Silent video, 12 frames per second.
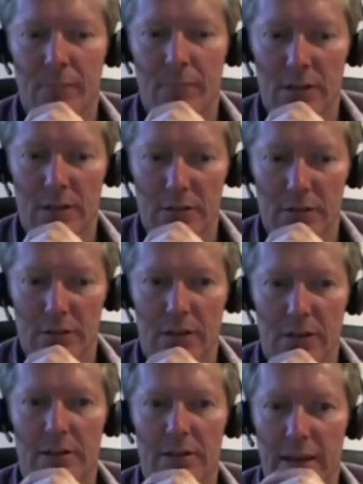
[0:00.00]
So
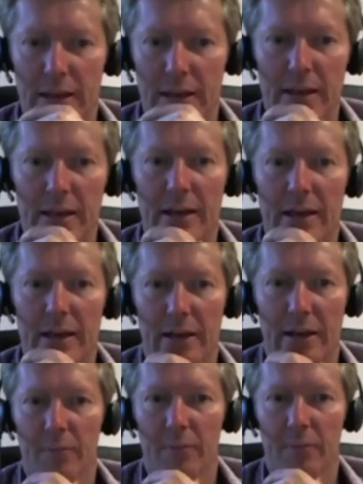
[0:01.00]

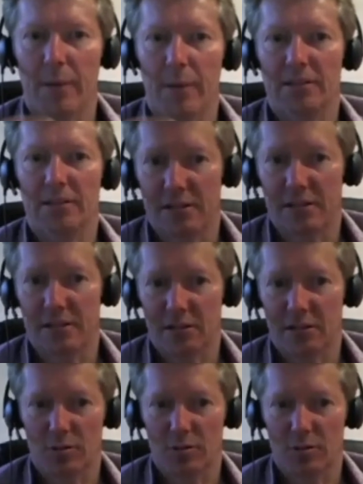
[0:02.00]
and basically the
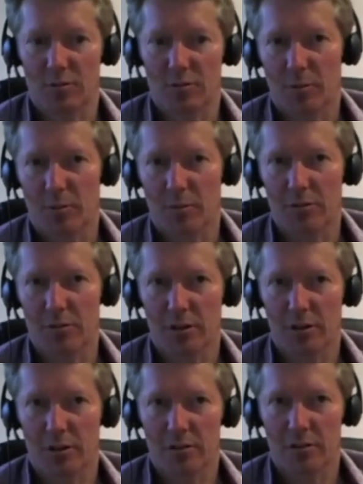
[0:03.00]
course was modeled
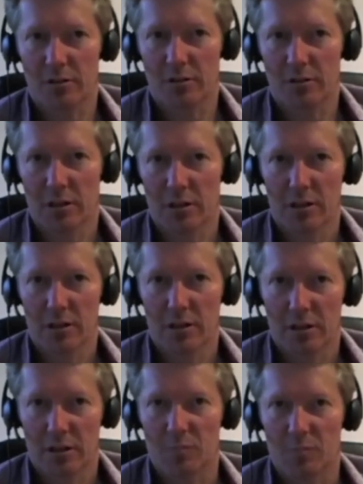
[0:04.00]
on
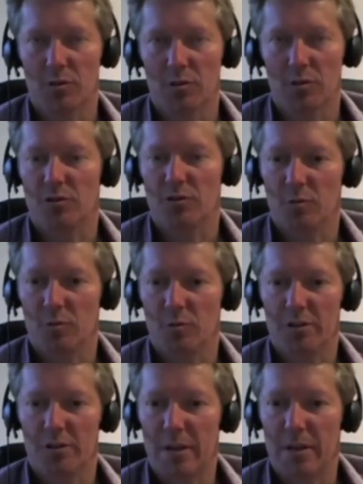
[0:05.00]
his book Do You Want
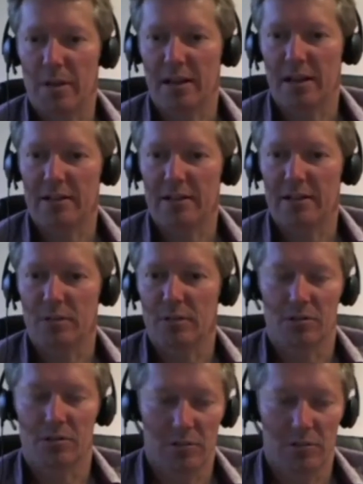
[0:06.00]
to Meditate, which
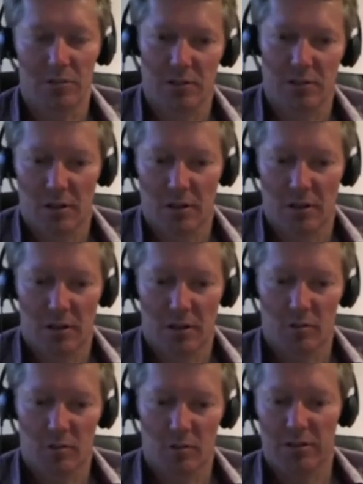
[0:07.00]
was
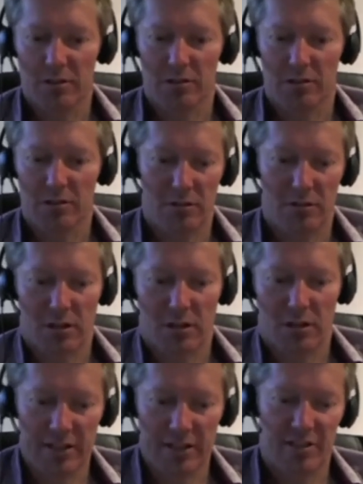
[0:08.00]
almost like
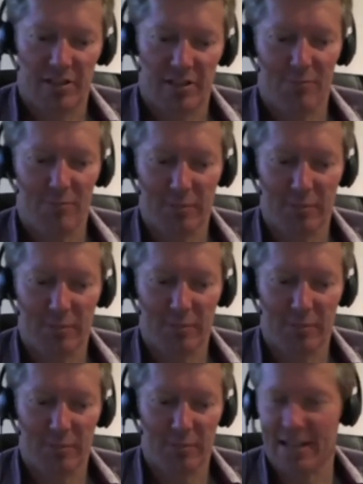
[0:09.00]
each chapter
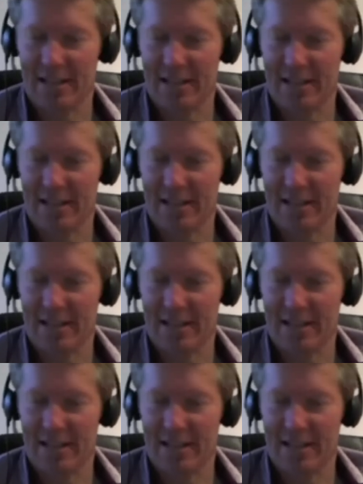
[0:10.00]
became